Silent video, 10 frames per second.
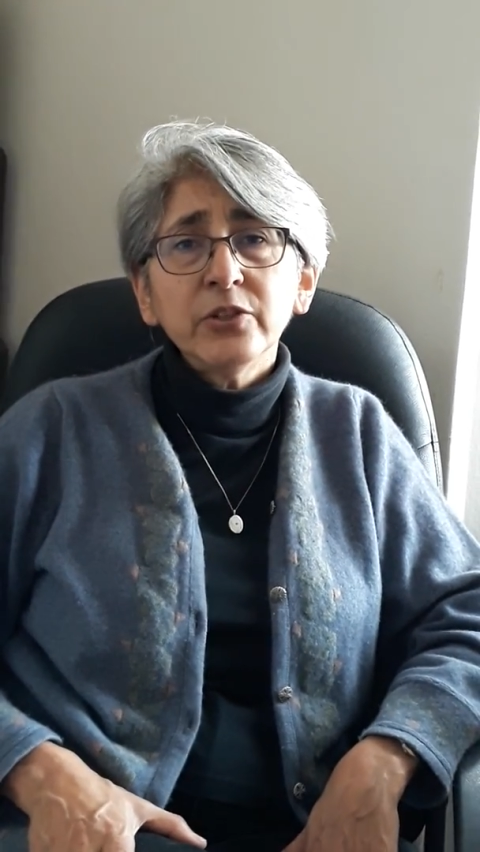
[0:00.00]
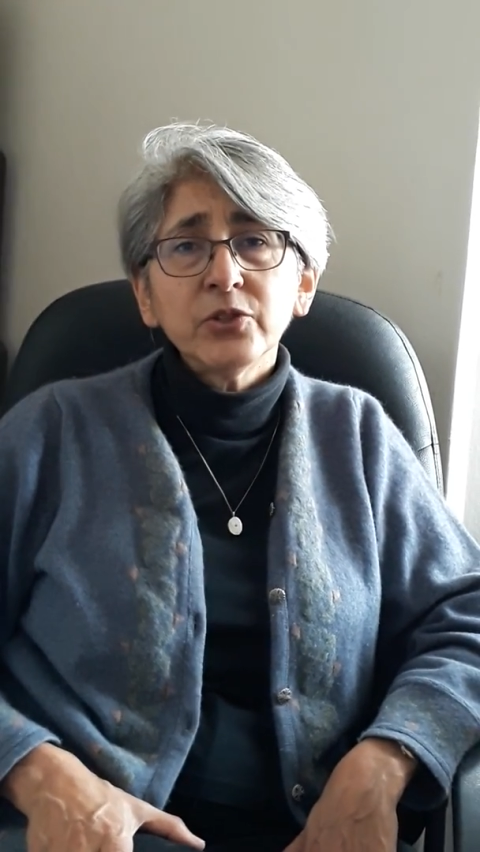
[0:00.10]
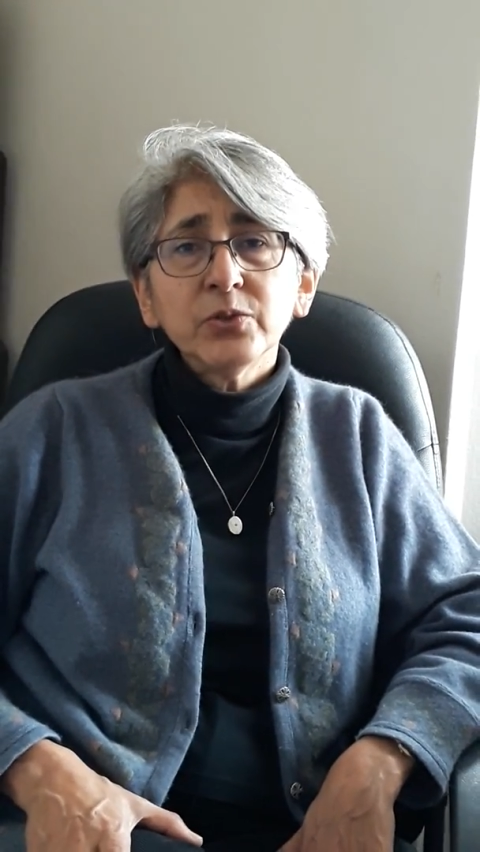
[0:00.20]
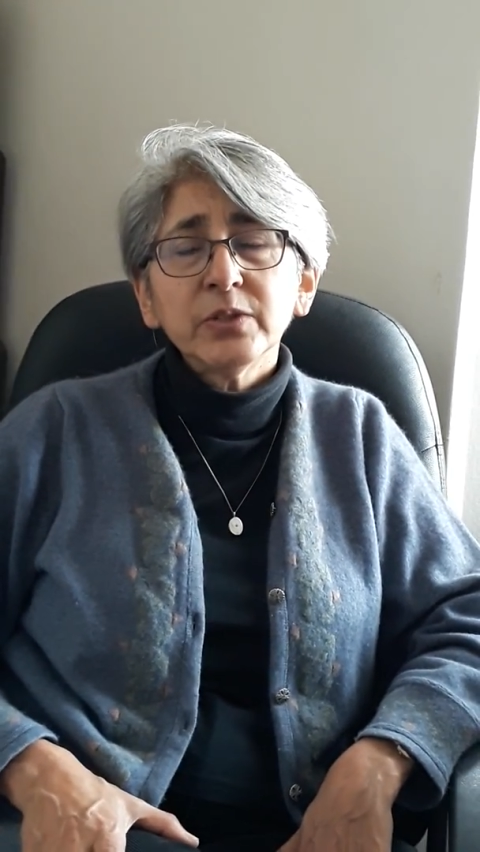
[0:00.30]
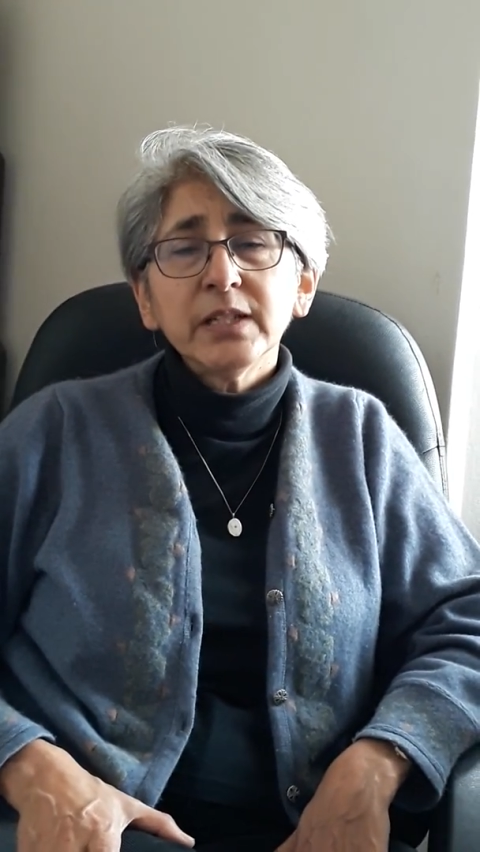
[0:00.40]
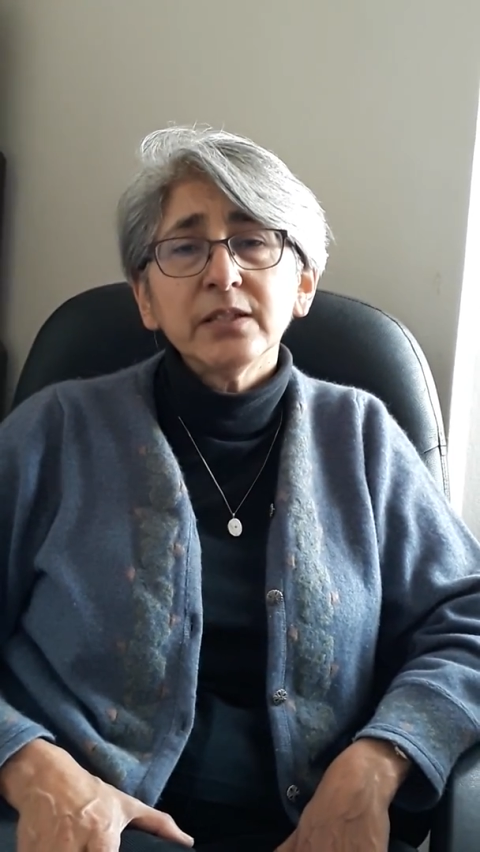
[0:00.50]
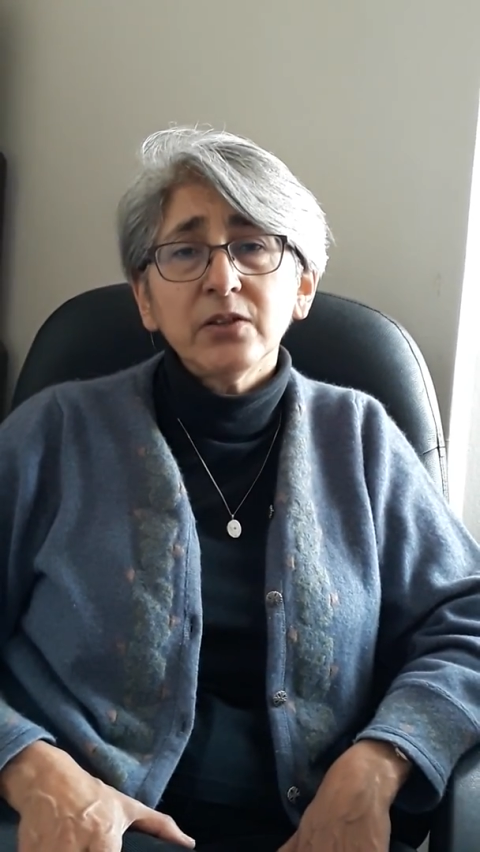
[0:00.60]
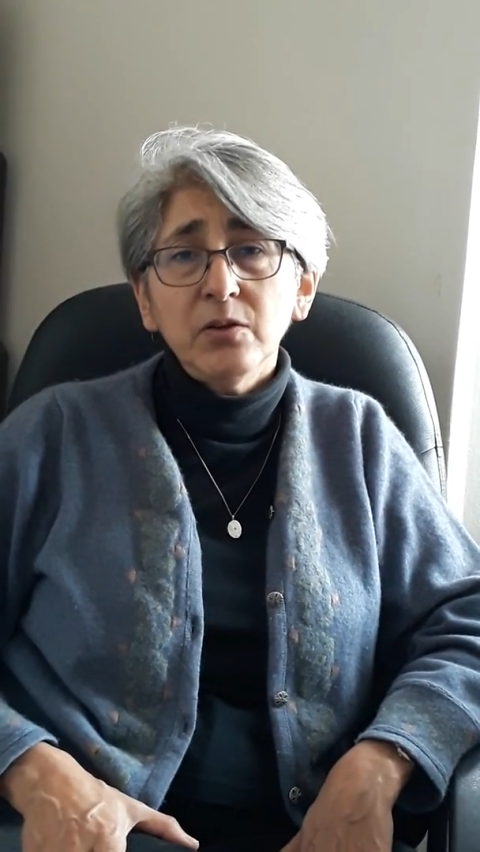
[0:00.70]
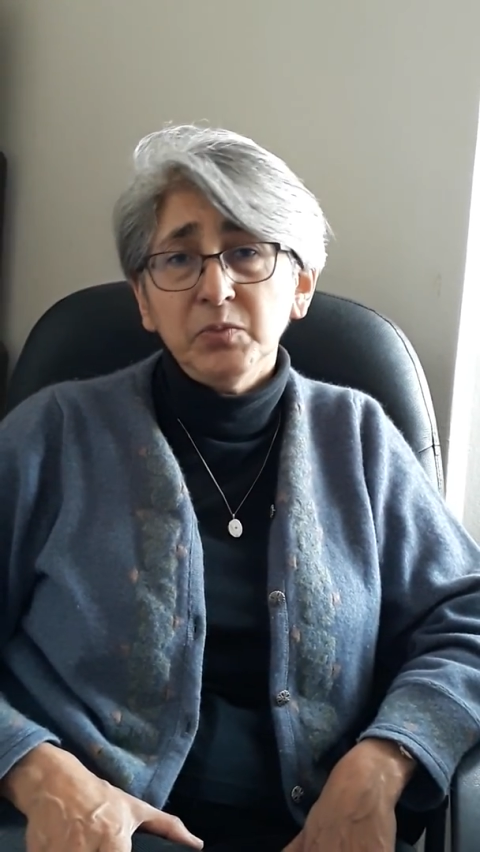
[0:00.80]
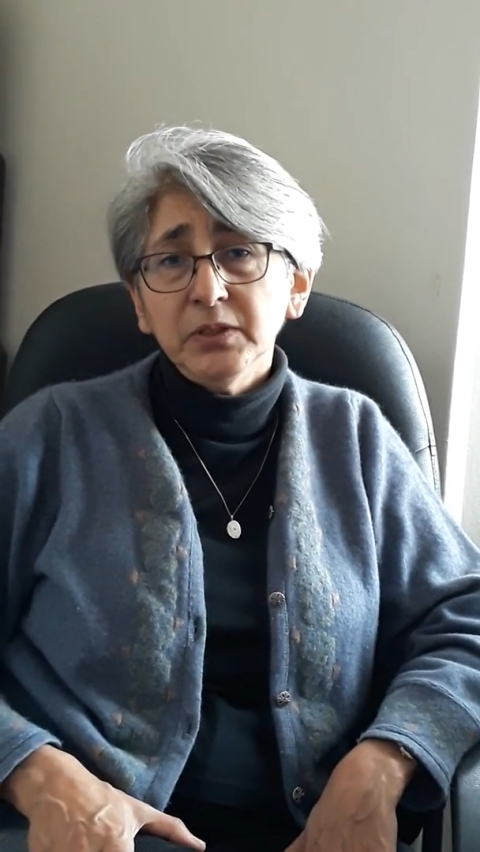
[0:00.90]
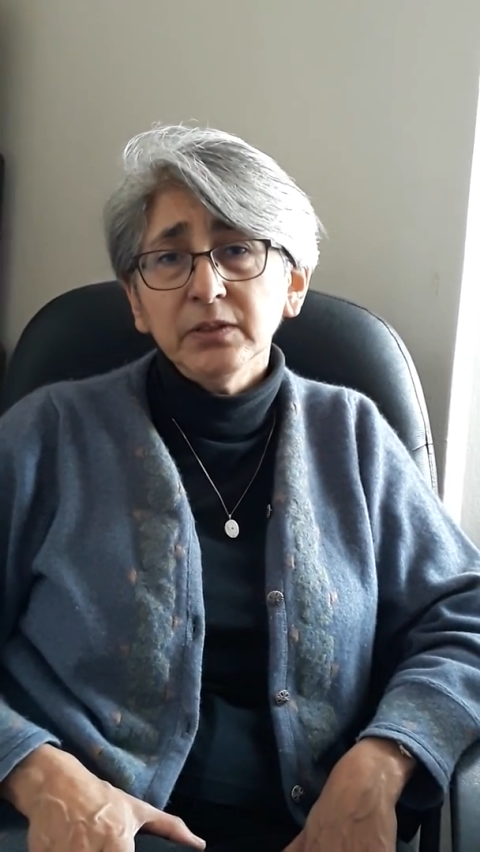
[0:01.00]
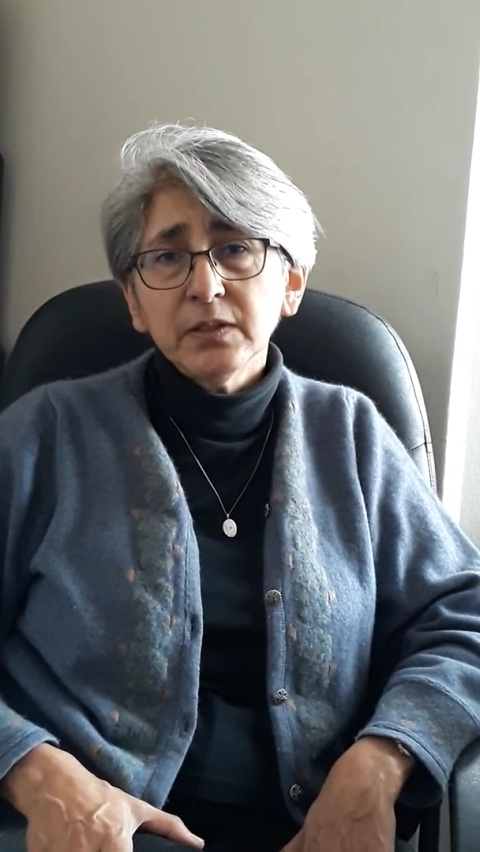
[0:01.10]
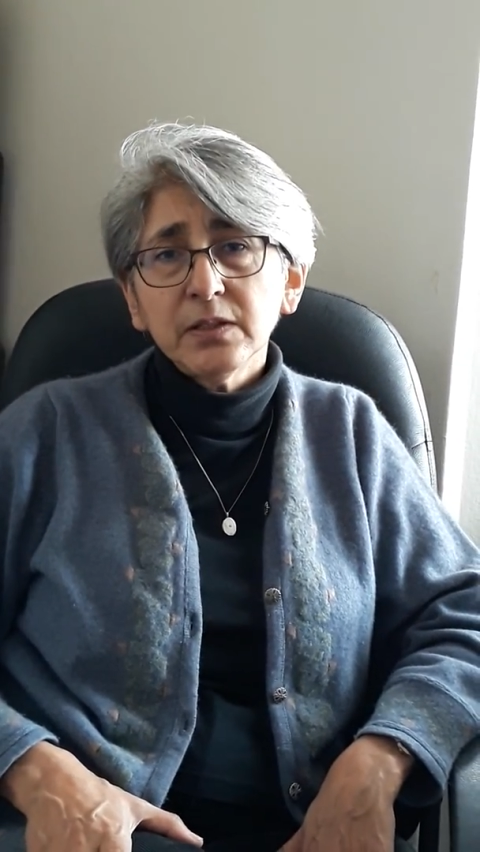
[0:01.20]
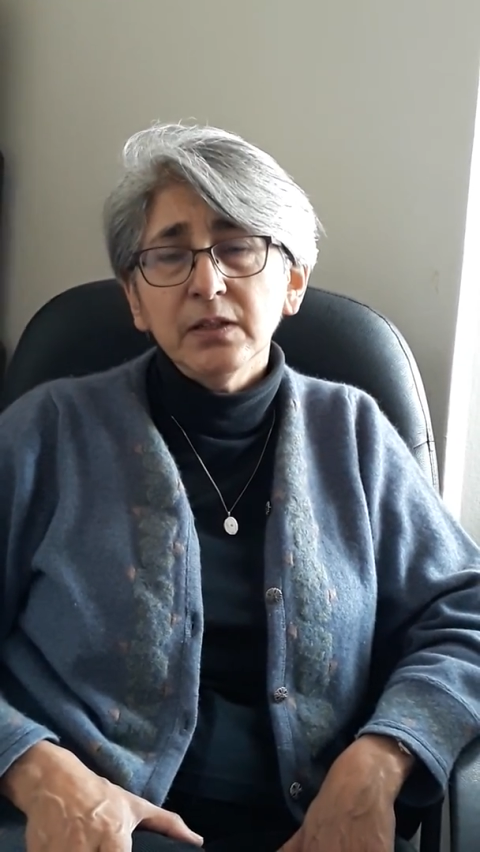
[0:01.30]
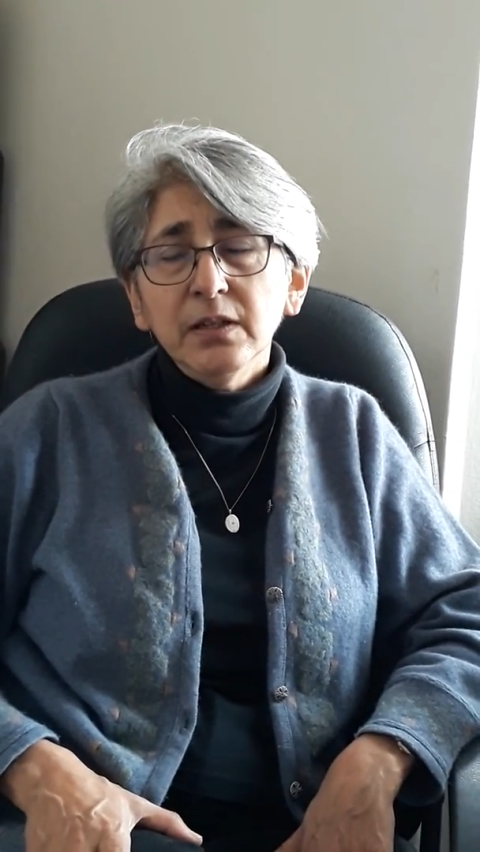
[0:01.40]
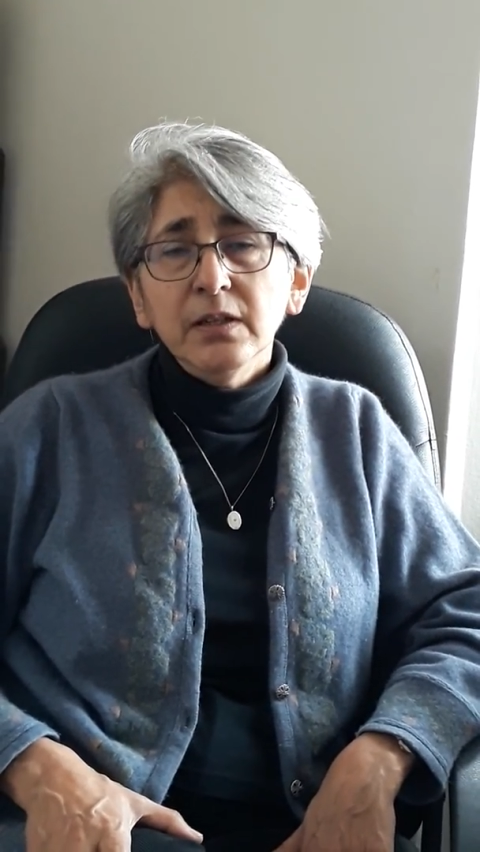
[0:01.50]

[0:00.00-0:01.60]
short examples